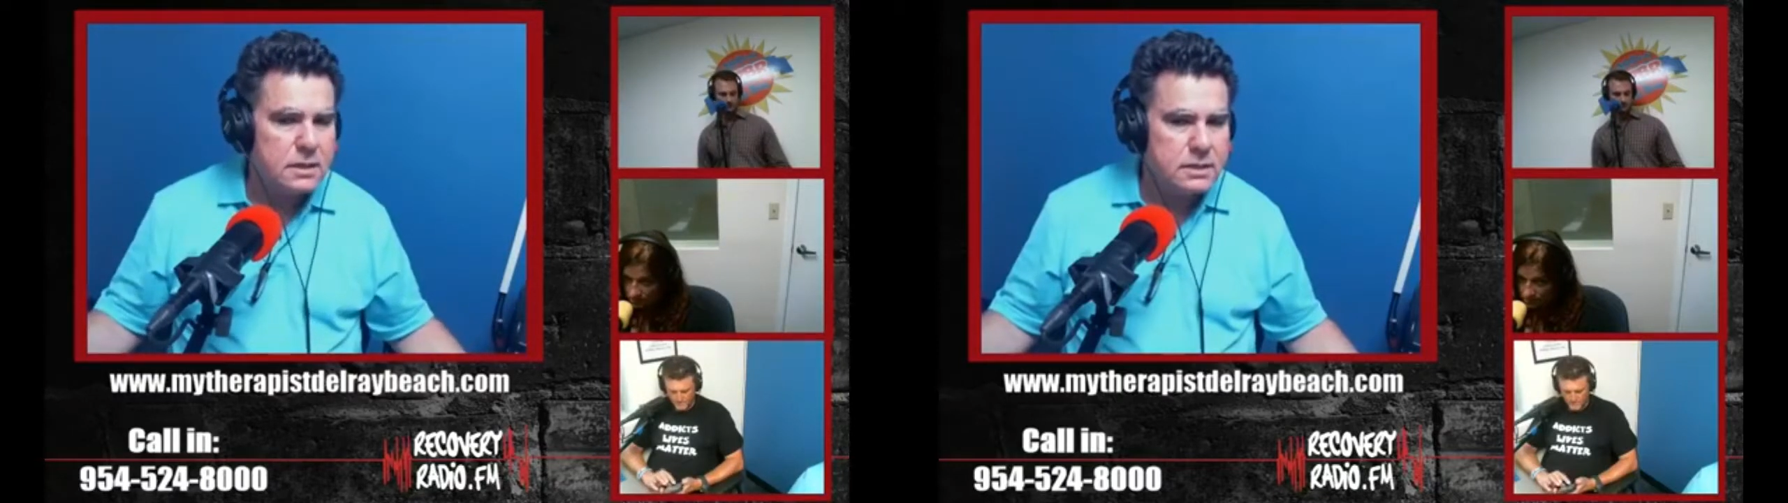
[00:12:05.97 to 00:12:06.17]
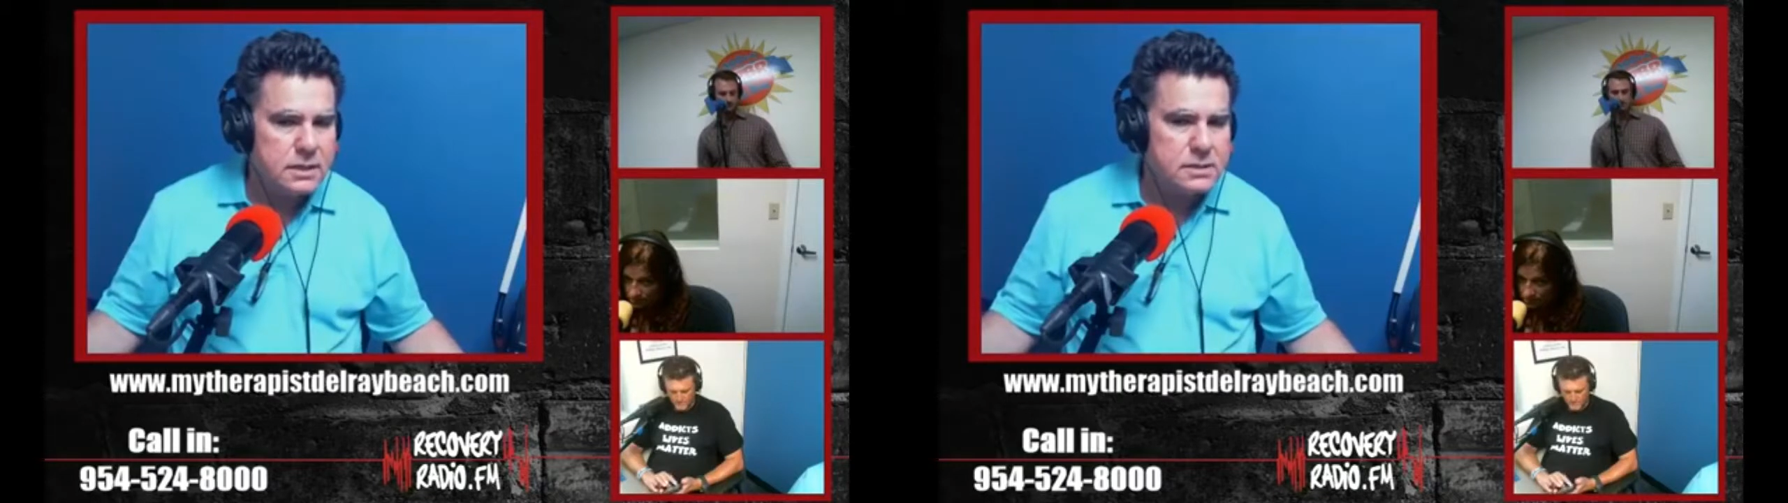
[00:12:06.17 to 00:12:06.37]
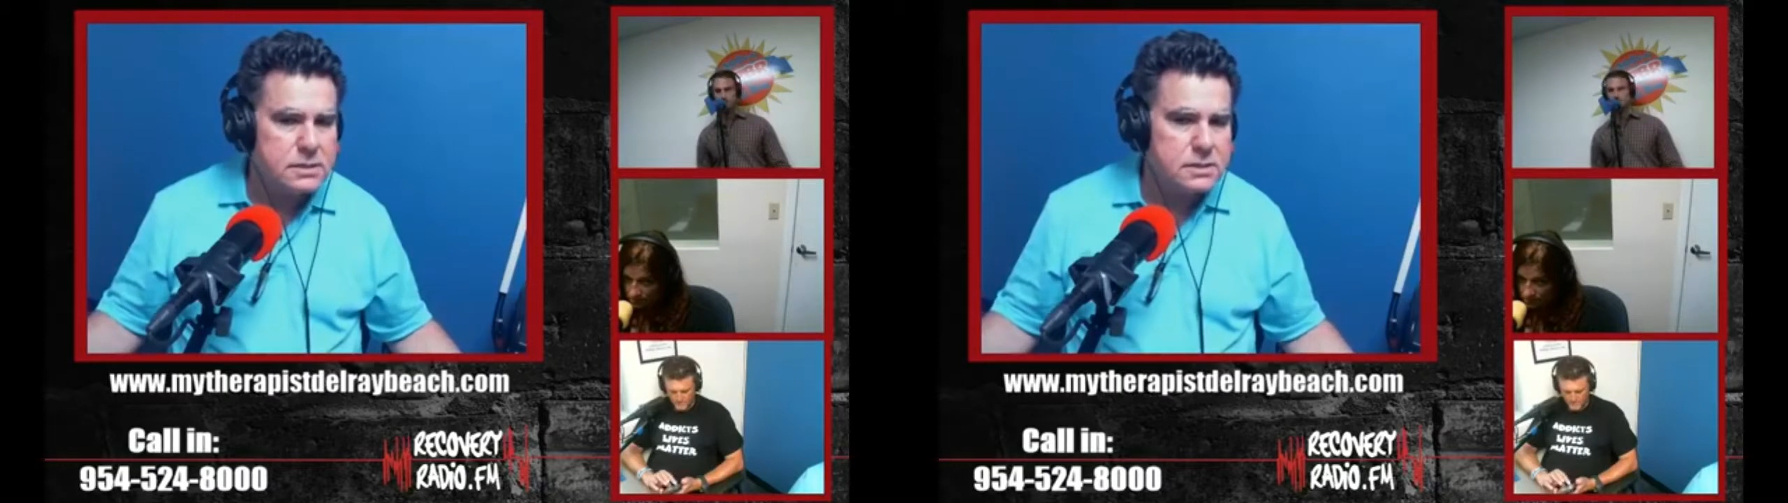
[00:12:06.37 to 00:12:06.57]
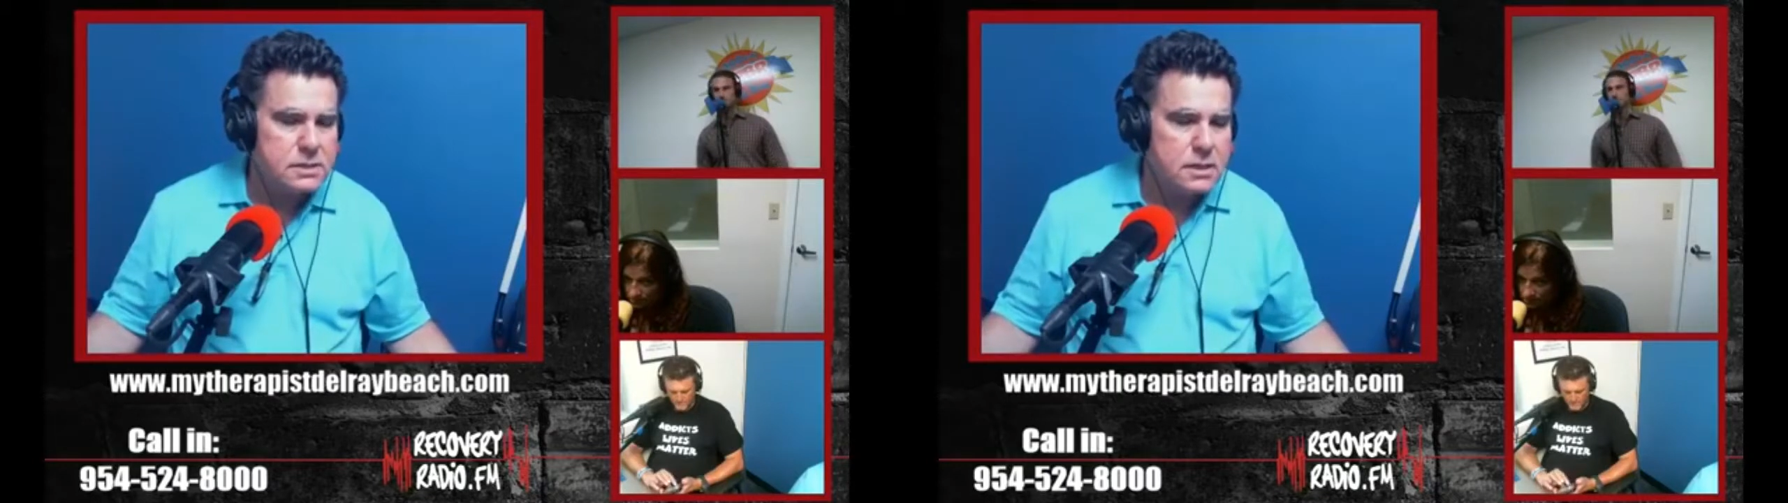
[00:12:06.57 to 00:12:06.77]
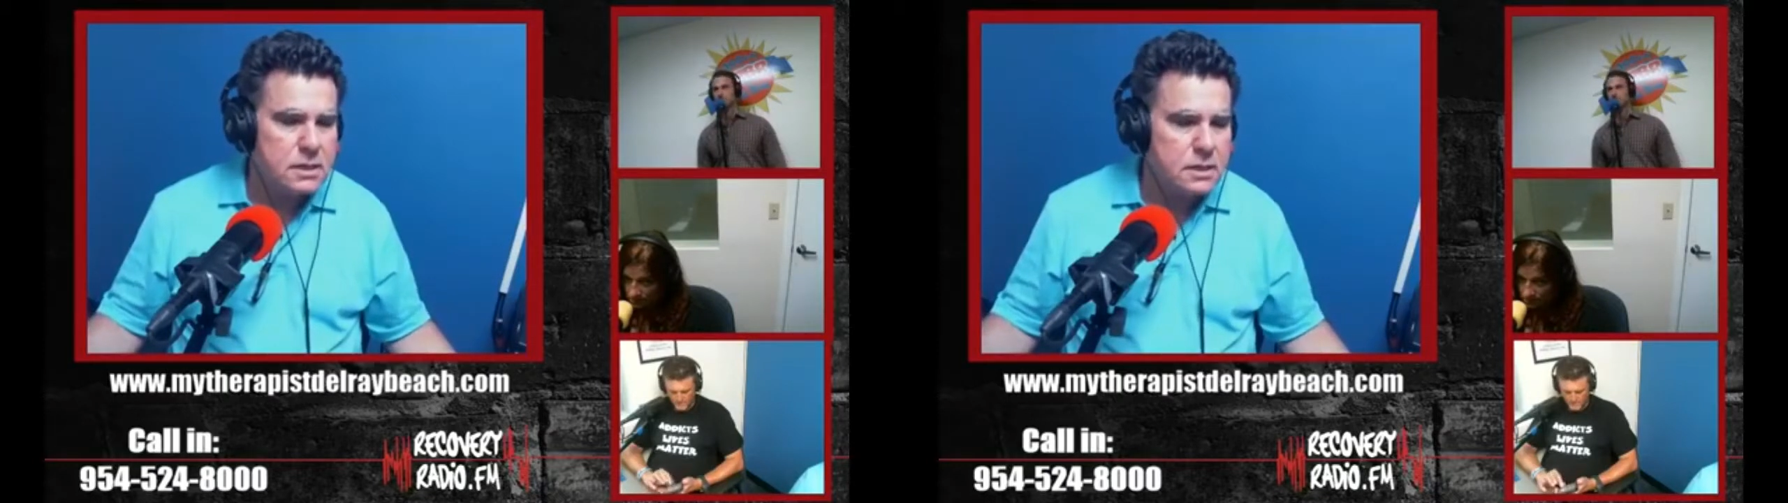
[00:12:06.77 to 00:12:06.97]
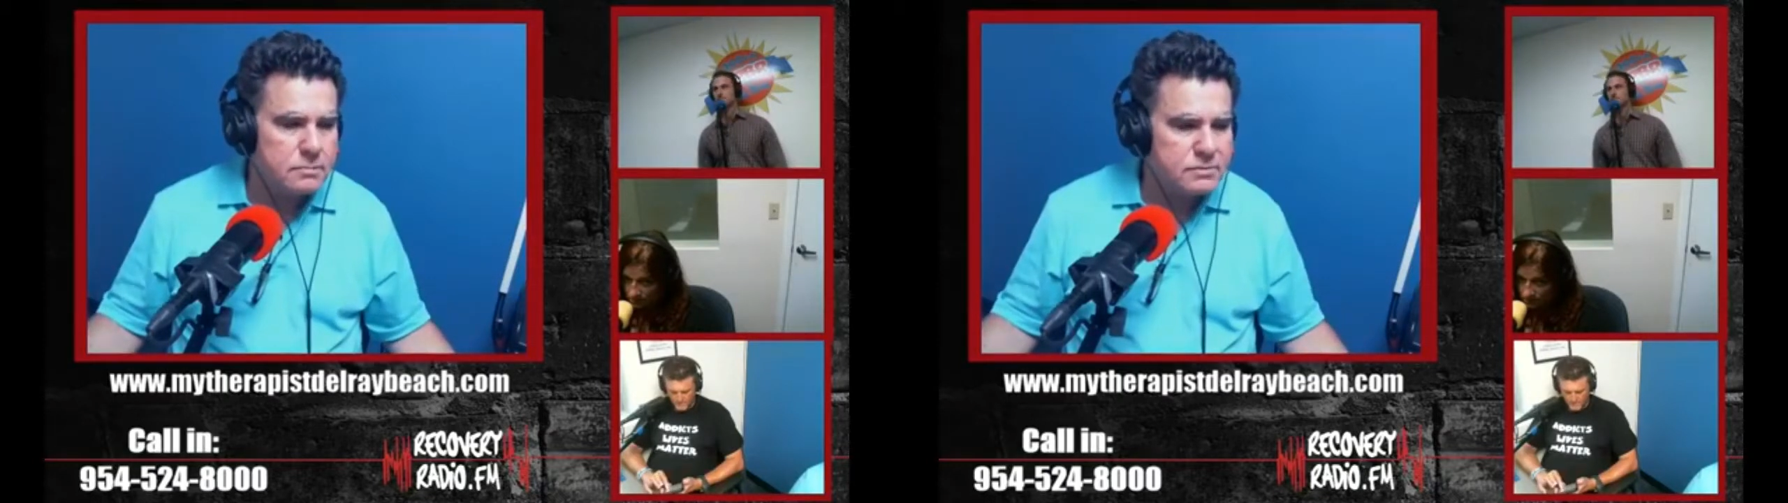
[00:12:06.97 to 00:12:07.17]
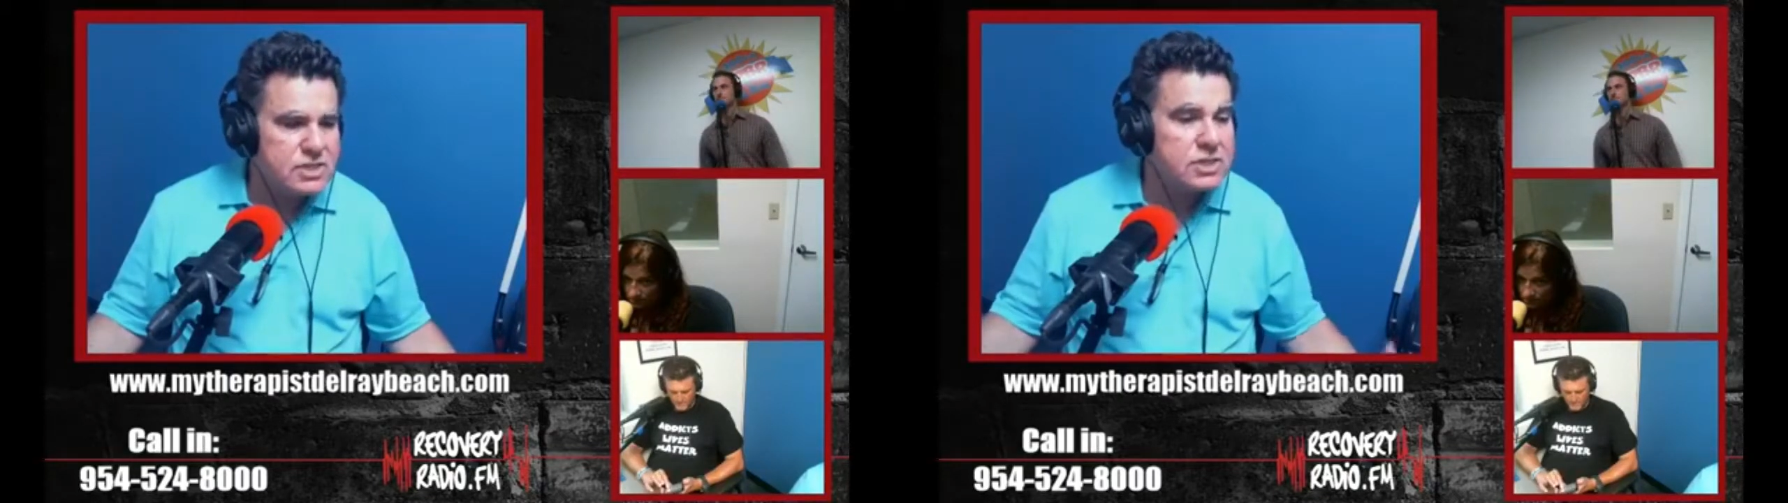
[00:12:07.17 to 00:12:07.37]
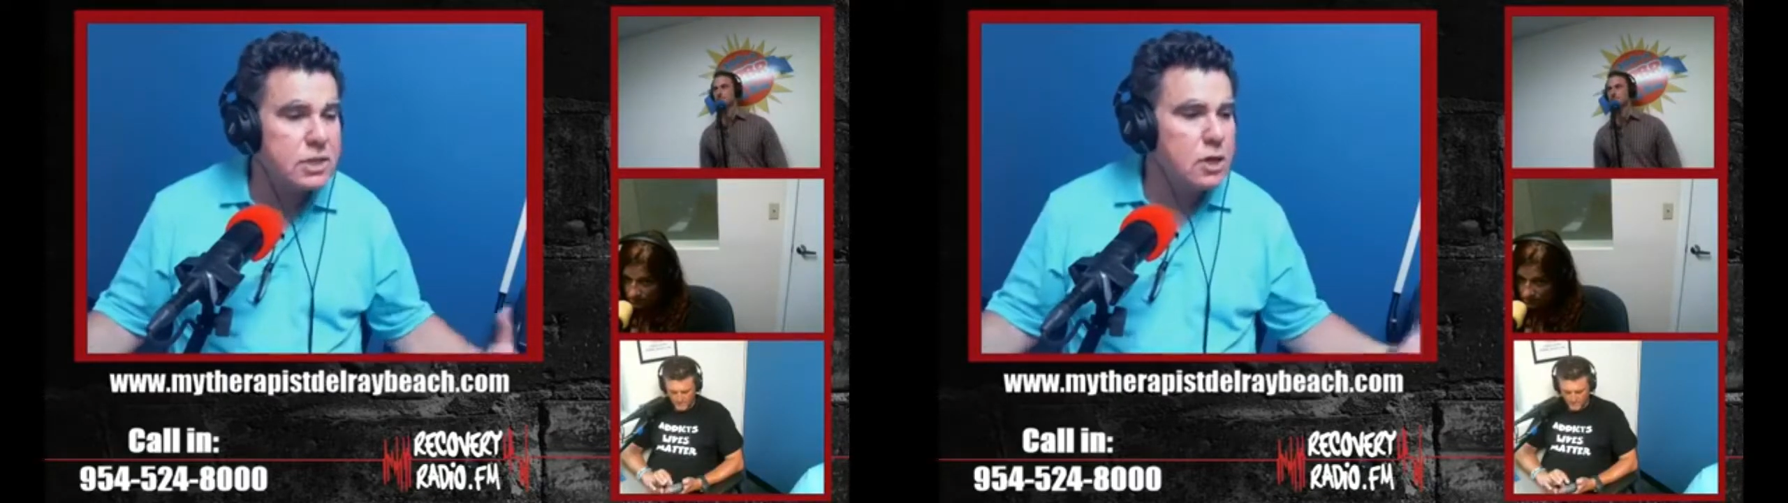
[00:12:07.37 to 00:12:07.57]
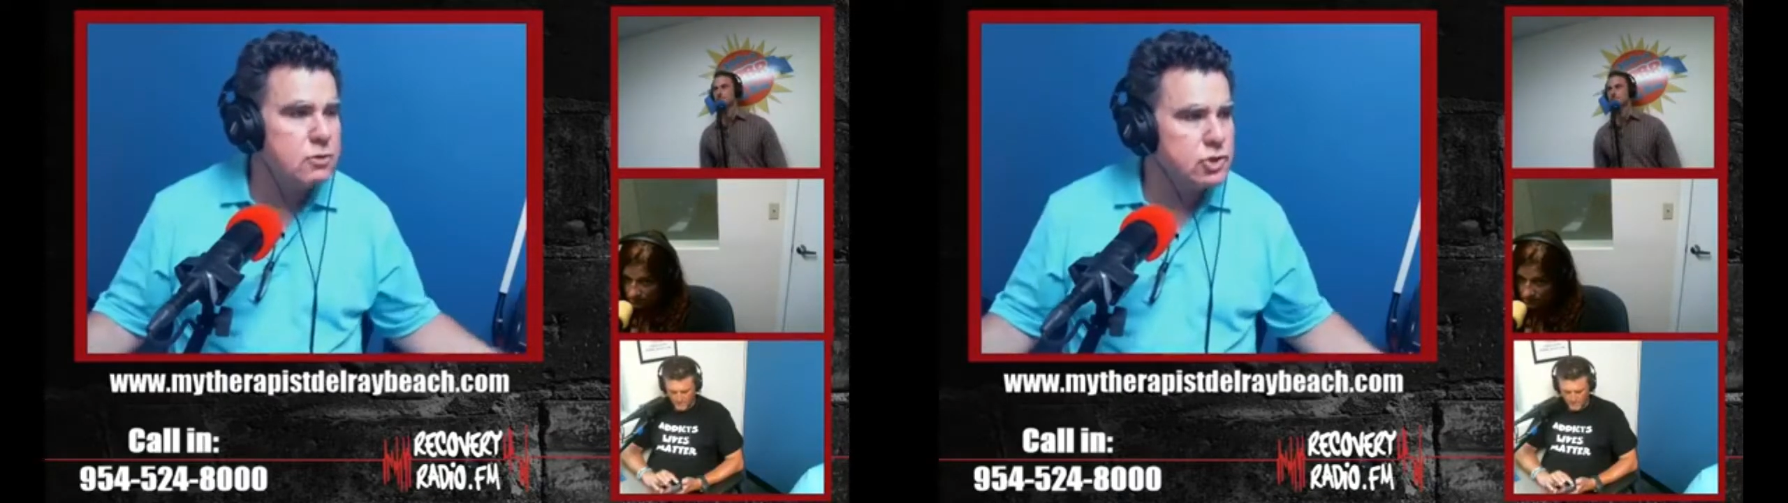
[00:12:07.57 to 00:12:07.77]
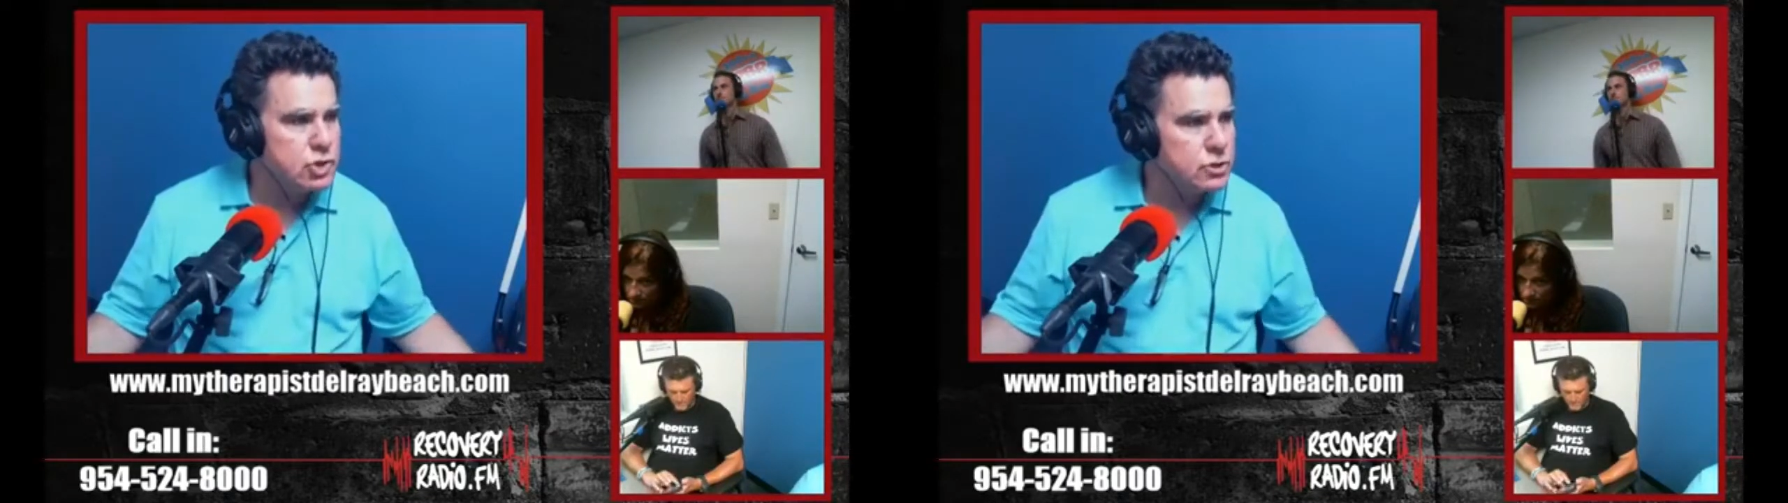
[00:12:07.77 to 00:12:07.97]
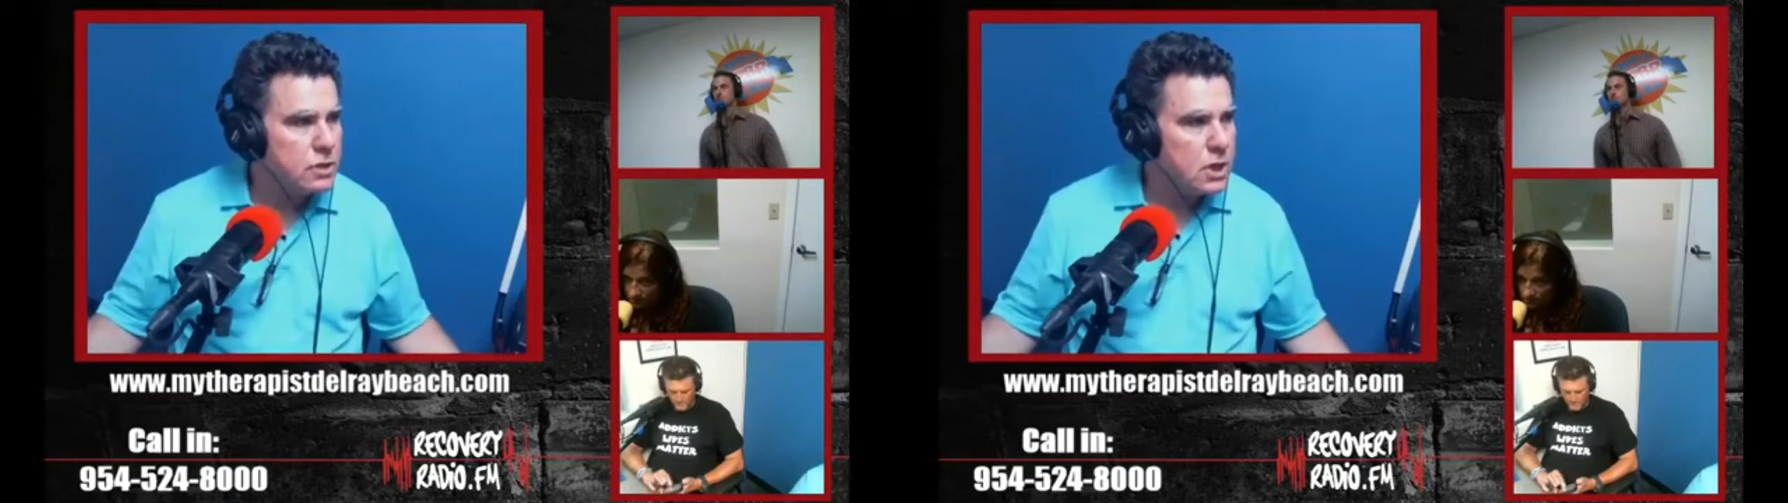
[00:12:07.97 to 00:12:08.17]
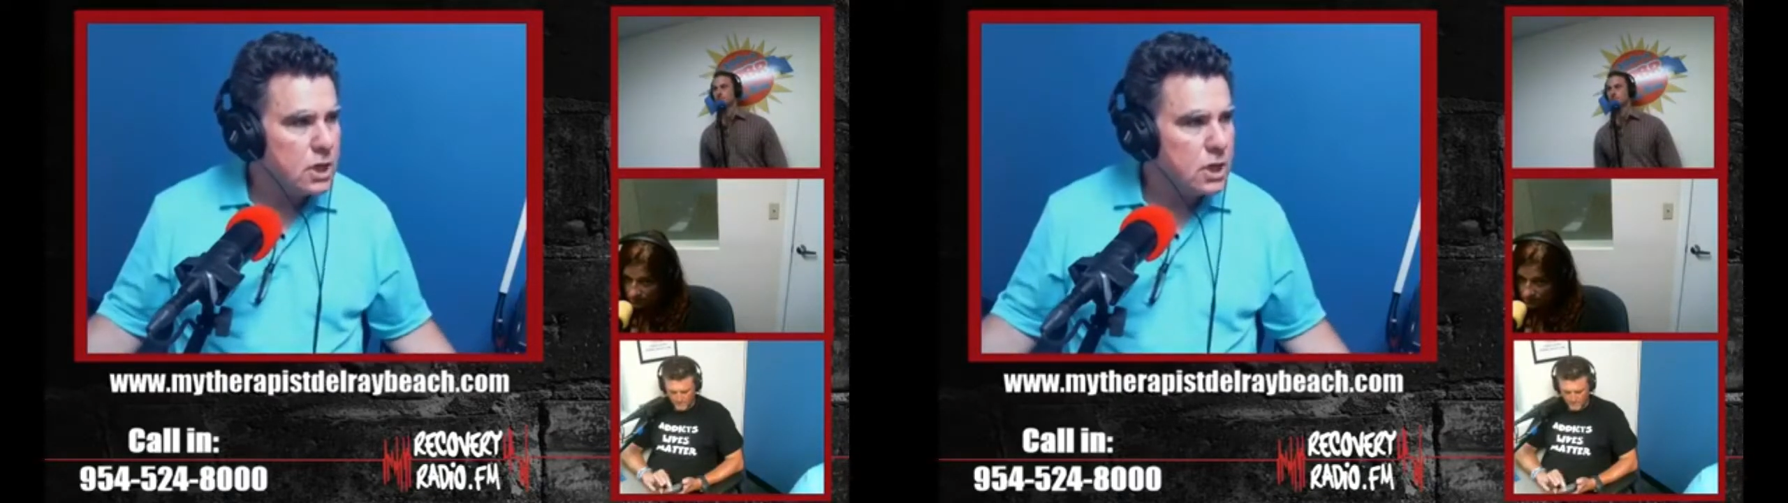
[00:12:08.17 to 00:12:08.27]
disclosure?